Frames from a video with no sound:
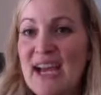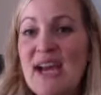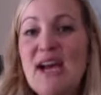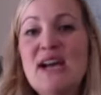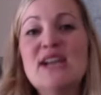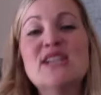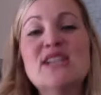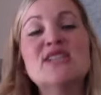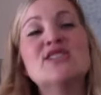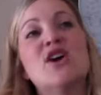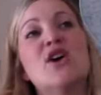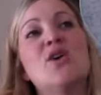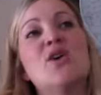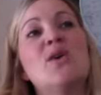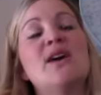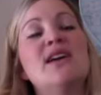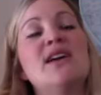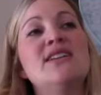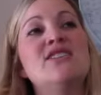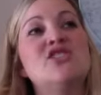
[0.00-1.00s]

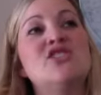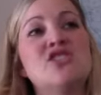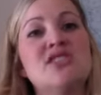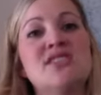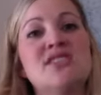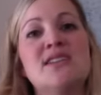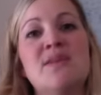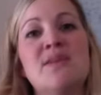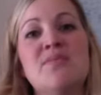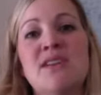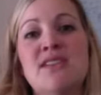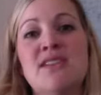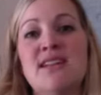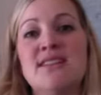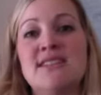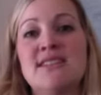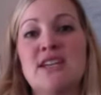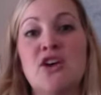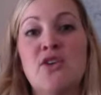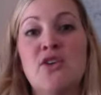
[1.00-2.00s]
So it's just something
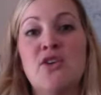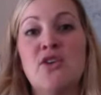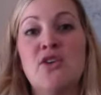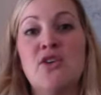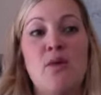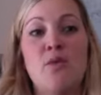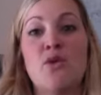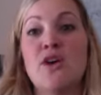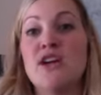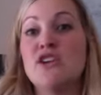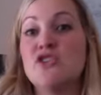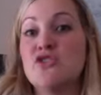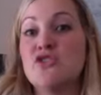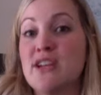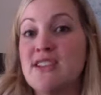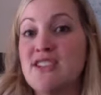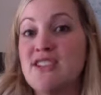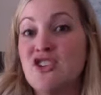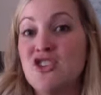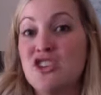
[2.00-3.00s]
that's like, okay, we're in
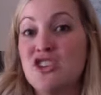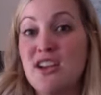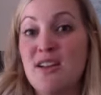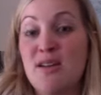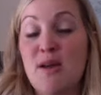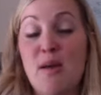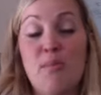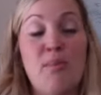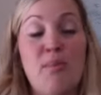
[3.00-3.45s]
transition.